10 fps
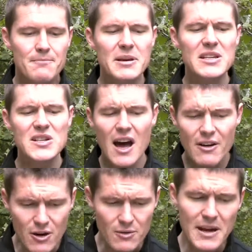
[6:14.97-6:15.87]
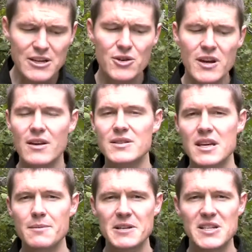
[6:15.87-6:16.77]
Pissarro, make sure you go and see
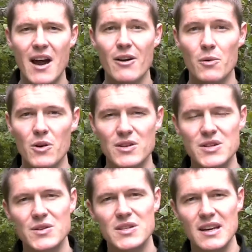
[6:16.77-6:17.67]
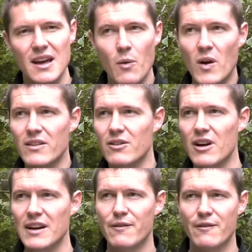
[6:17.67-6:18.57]
the Pissarro works and you'll see one of the
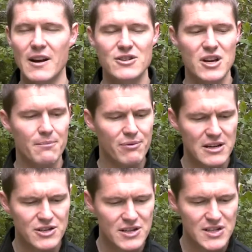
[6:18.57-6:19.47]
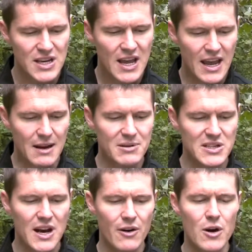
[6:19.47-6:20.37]
great French Impressionists in
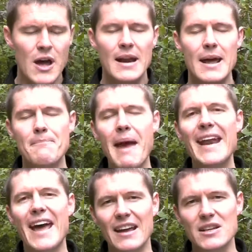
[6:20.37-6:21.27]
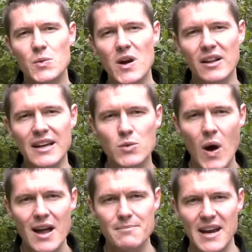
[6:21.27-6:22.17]
Pissarro. Now Manet as well,
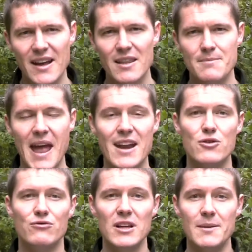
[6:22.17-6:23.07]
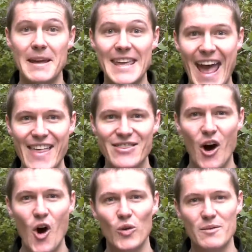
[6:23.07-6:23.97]
Edouard Manet, the man who really began the
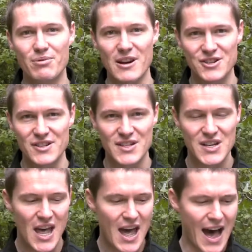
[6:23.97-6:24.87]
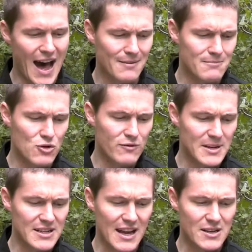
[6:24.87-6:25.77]
whole Impressionist art
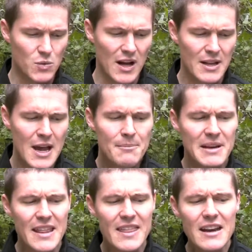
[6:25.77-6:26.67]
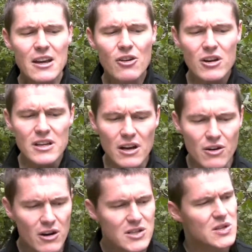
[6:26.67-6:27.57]
movement as well. But then
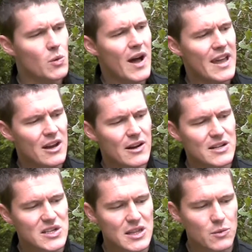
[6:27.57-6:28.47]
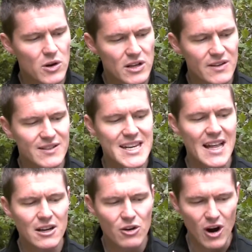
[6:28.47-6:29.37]
across the way you're going to see the works of
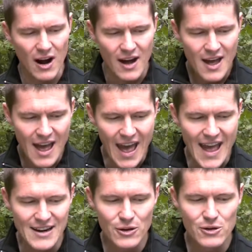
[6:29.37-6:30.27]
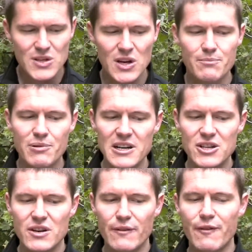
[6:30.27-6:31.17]
Delacroix and also
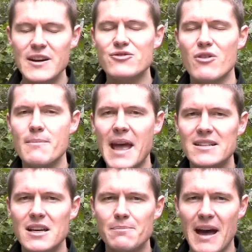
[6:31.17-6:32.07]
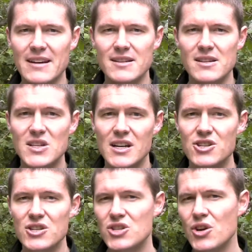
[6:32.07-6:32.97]
British and French Romantic painters such
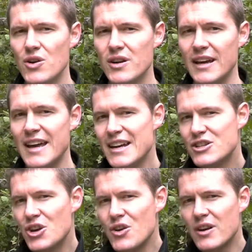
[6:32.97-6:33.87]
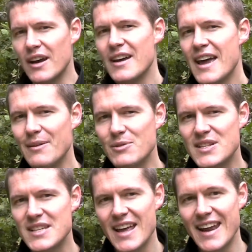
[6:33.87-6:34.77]
as Turner. Turner, it was
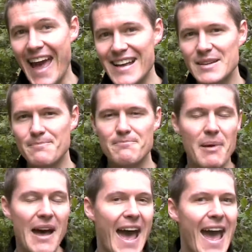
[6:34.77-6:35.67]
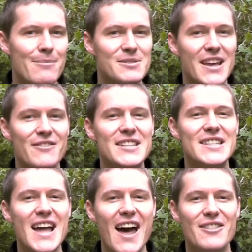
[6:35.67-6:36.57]
said, has perhaps even
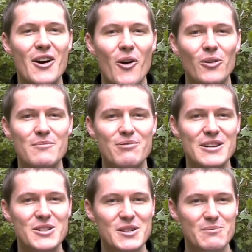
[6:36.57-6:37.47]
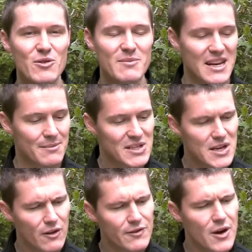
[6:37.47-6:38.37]
started the whole Impressionist movement
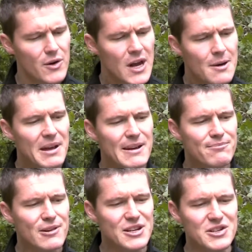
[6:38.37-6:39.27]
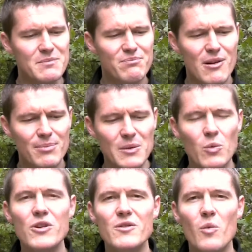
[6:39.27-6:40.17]
himself, though being British he probably
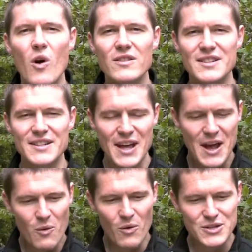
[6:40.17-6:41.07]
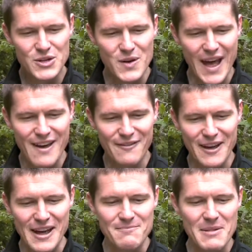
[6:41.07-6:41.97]
wouldn't wanted to have
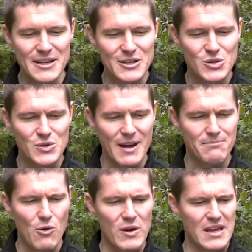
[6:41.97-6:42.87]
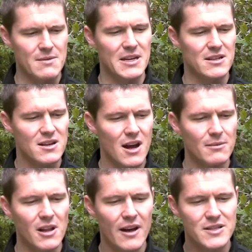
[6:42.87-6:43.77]
admitted to that bohemian type
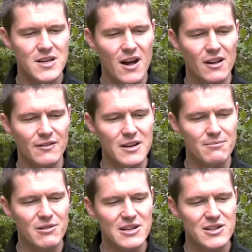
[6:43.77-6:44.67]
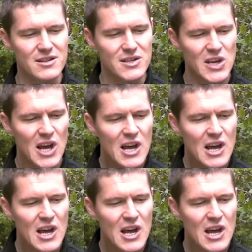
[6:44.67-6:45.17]
lifestyle of the Impressionists.